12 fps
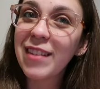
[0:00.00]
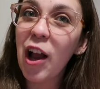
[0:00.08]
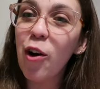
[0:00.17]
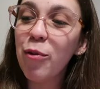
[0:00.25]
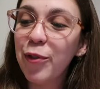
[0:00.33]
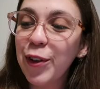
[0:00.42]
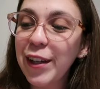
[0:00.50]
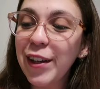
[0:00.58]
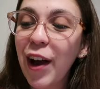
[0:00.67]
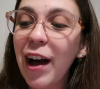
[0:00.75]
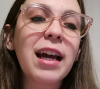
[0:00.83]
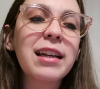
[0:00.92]
Hopefully
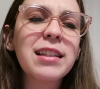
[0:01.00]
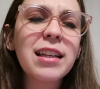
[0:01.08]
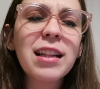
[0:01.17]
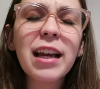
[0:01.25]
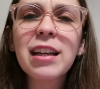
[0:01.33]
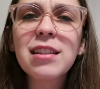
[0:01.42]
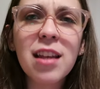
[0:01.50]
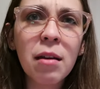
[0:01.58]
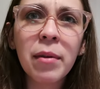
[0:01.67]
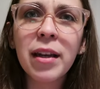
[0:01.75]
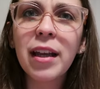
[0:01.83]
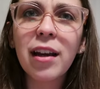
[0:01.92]
not. I did like a
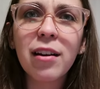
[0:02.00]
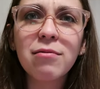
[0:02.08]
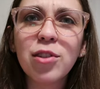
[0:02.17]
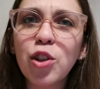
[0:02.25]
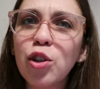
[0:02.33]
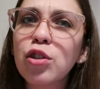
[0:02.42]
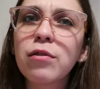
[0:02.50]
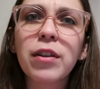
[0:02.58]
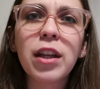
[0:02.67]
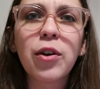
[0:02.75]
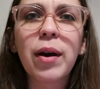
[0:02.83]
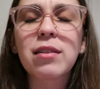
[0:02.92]
10-minute YouTube
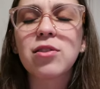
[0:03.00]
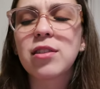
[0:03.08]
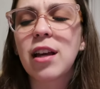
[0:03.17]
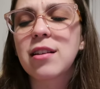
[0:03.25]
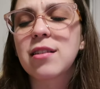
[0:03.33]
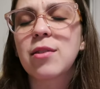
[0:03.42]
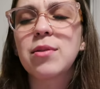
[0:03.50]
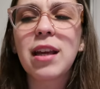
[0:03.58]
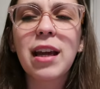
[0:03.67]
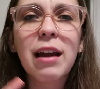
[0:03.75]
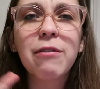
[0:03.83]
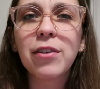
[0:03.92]
video exercise because I was
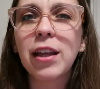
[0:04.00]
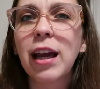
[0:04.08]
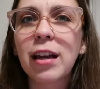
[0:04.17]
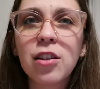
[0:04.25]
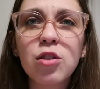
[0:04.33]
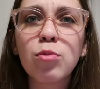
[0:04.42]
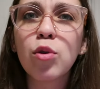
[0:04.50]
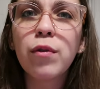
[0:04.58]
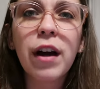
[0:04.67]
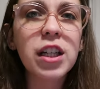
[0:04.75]
like, I feel like I need to move.